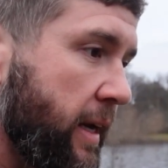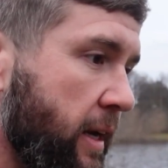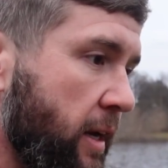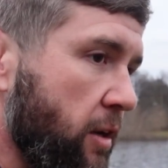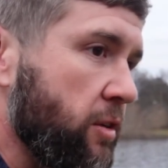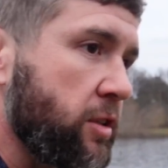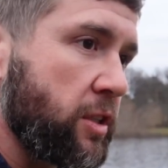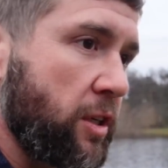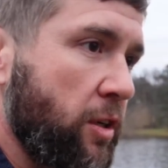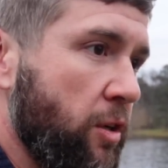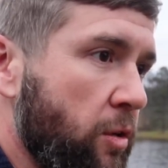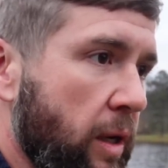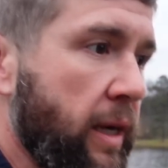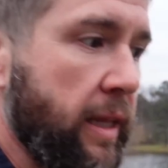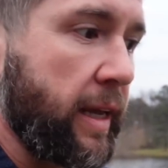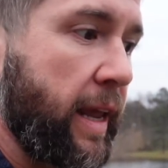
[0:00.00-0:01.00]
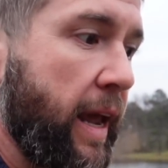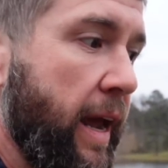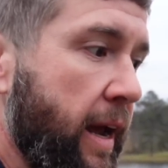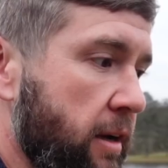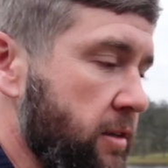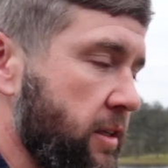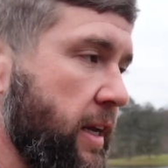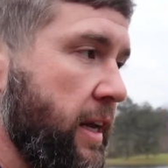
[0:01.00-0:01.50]
and also the
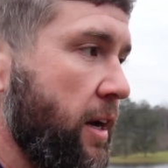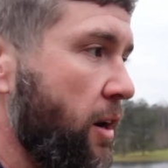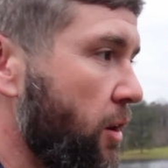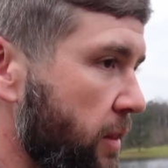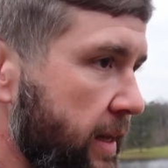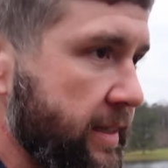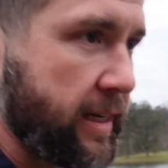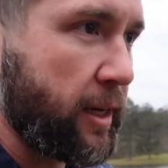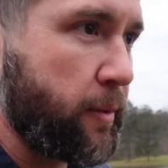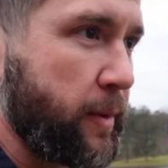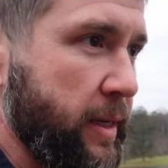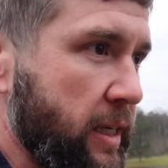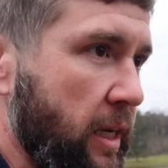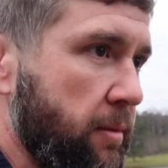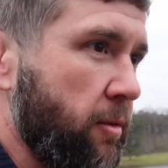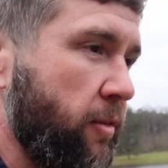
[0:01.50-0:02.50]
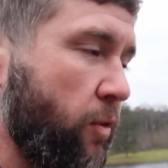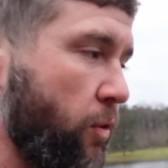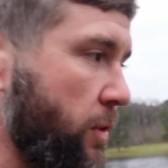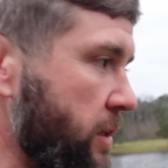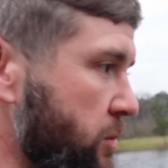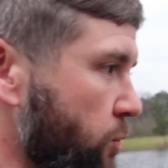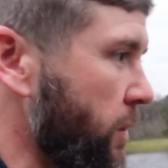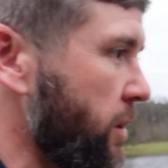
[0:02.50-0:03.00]
cows again. All that's got to be done before
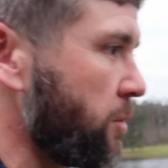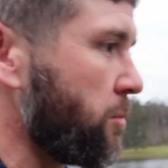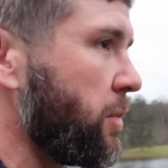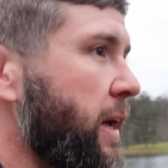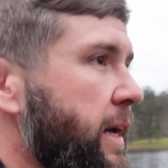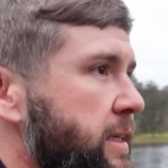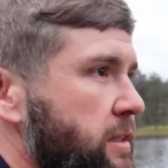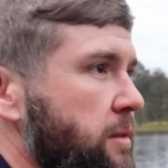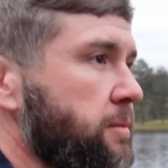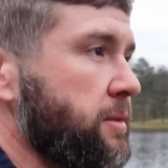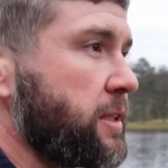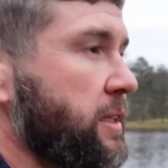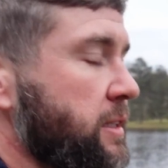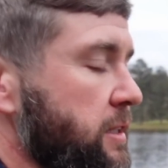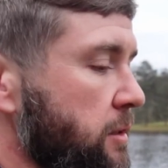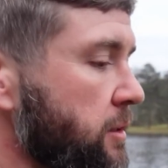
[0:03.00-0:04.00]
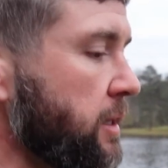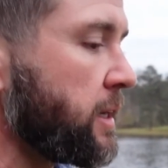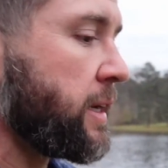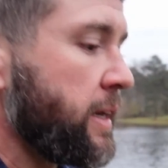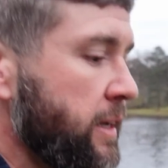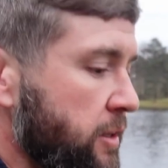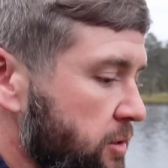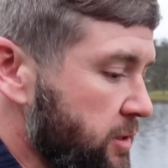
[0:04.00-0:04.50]
this winter blast comes in. So
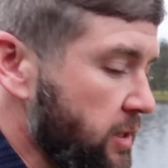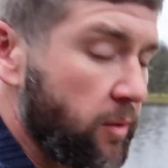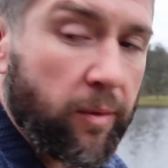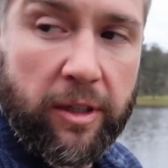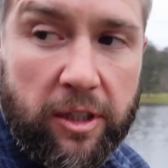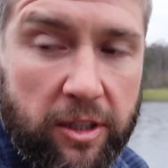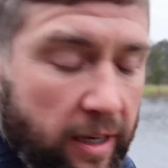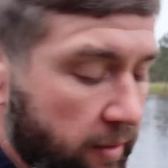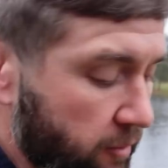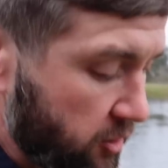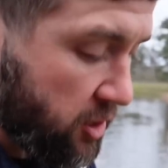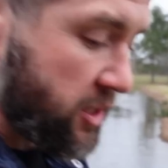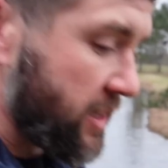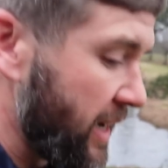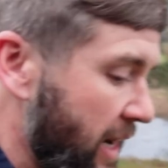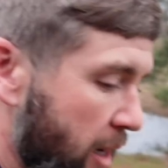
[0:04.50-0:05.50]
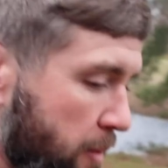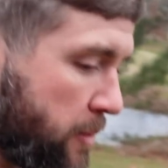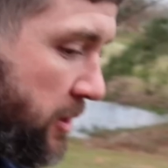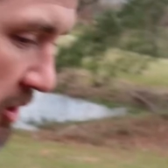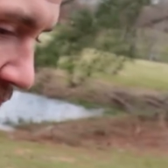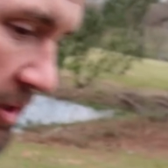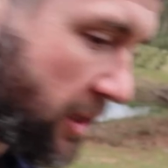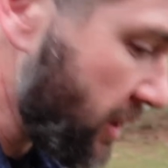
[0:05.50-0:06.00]
you see, we just never stop.
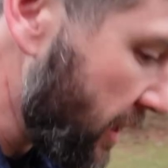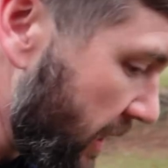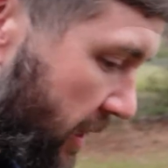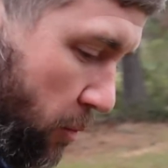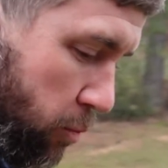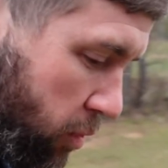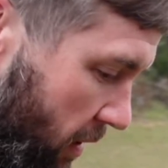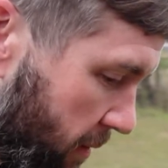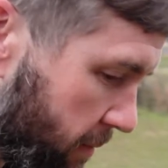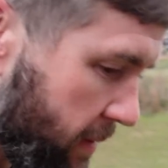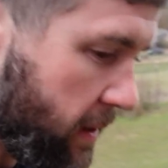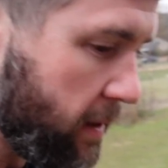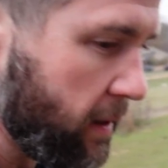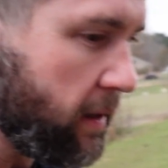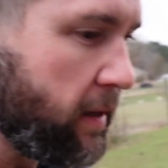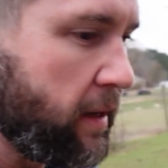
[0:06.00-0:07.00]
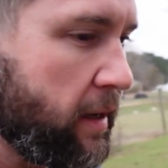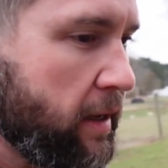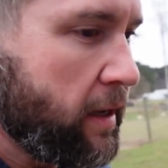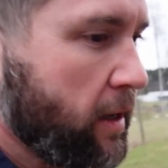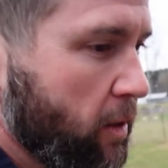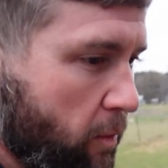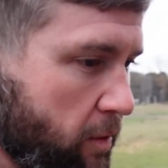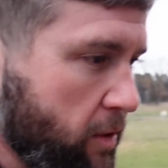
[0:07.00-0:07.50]
It's just a lot of prep here
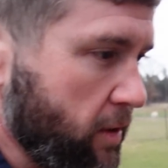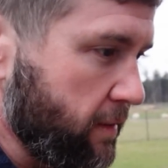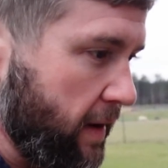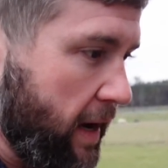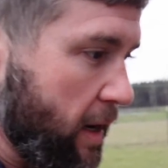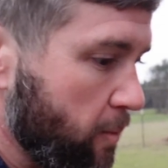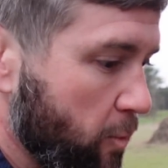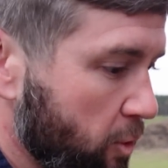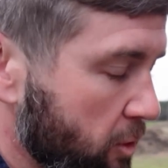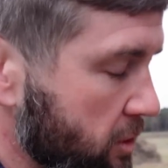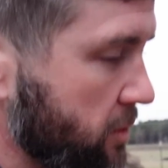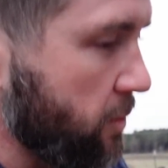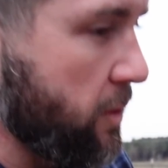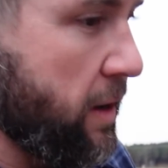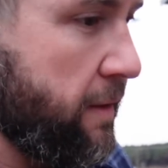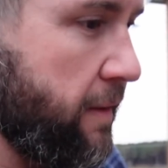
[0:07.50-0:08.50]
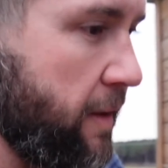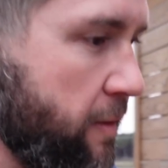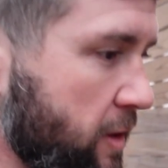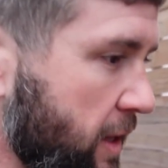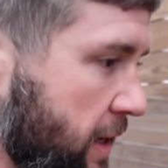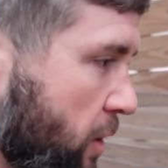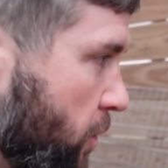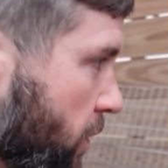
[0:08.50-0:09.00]
when you have animals and when you have
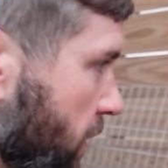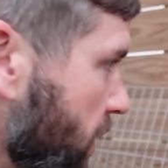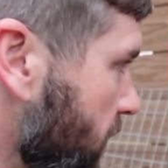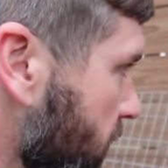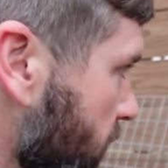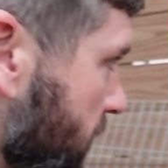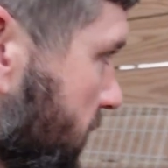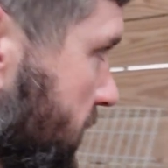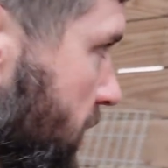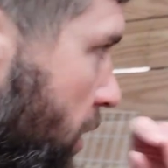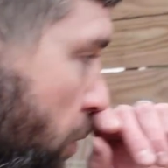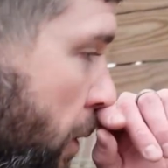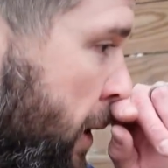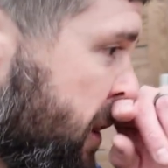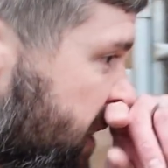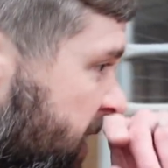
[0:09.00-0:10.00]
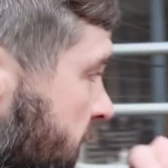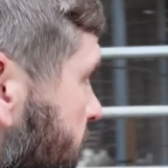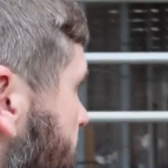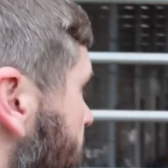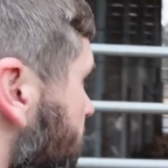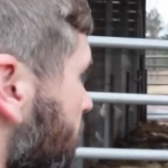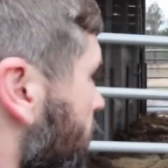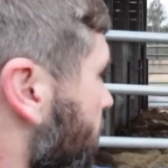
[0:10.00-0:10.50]
everything going on with cold weather.
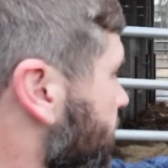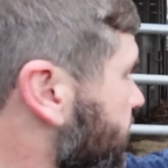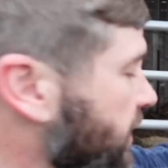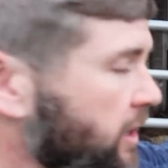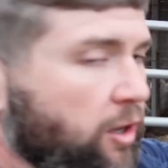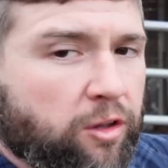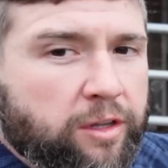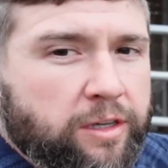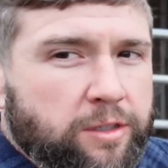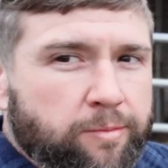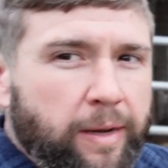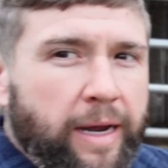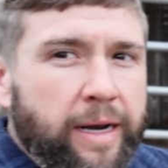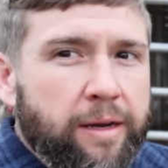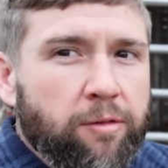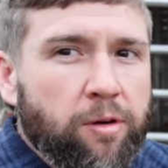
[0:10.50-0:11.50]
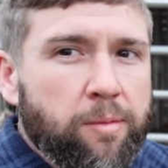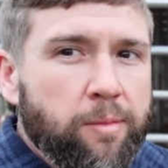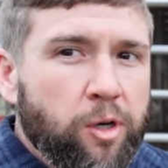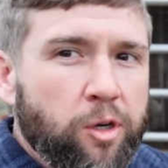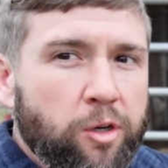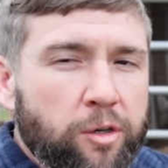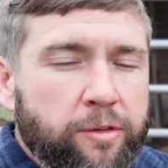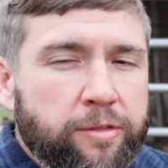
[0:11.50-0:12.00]
We've got all this bedding
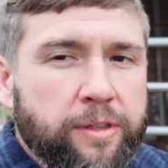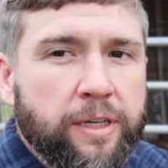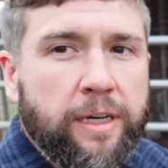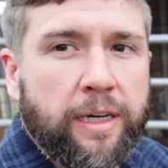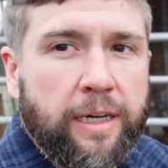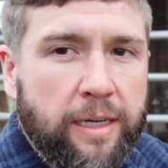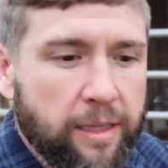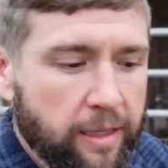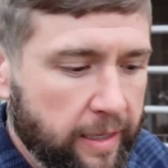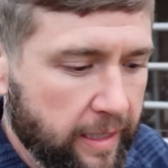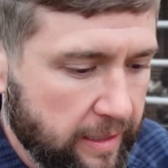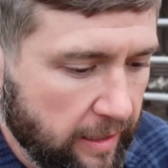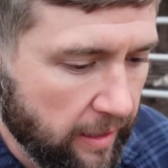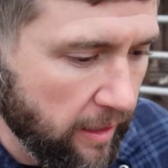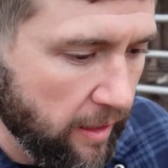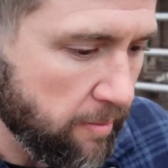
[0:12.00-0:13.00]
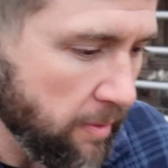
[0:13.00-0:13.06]
removed, cleaned up,